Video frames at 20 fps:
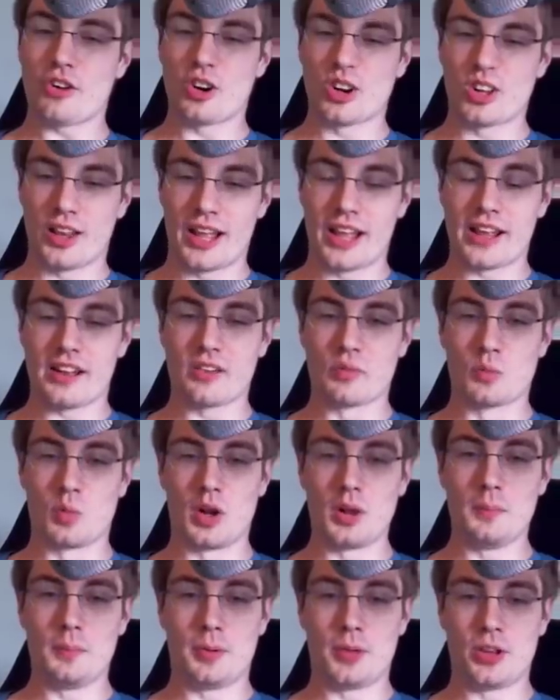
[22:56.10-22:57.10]
or like,
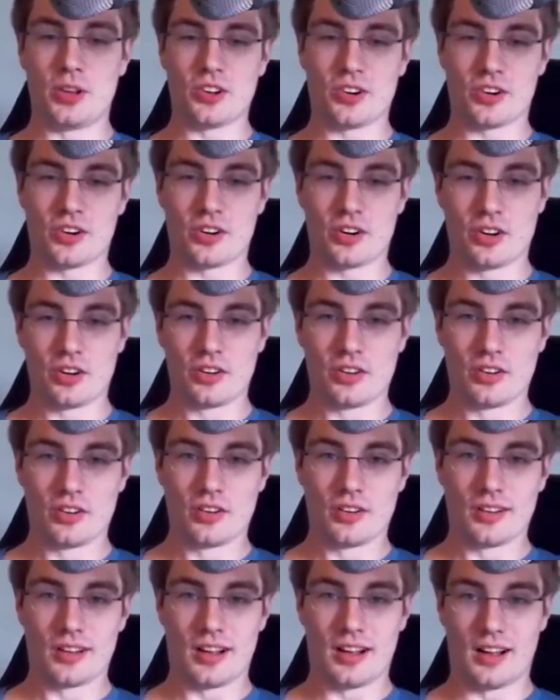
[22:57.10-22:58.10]
one pure,
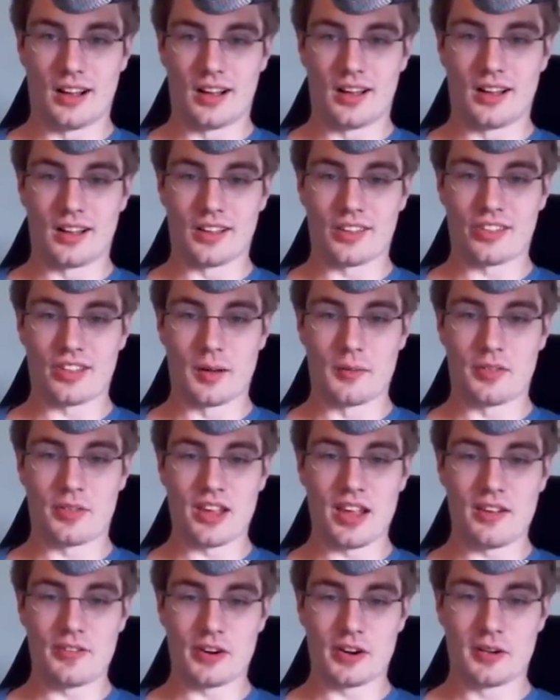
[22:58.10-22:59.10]
uh, mm -hmm. sub
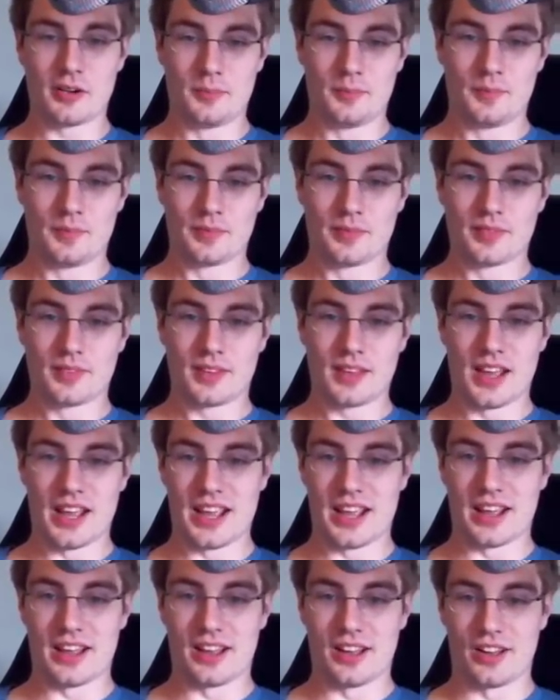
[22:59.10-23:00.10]
saver,
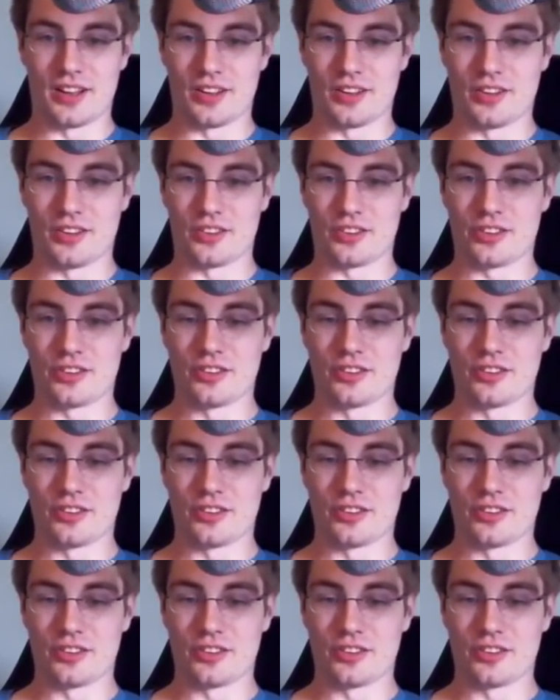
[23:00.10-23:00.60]
and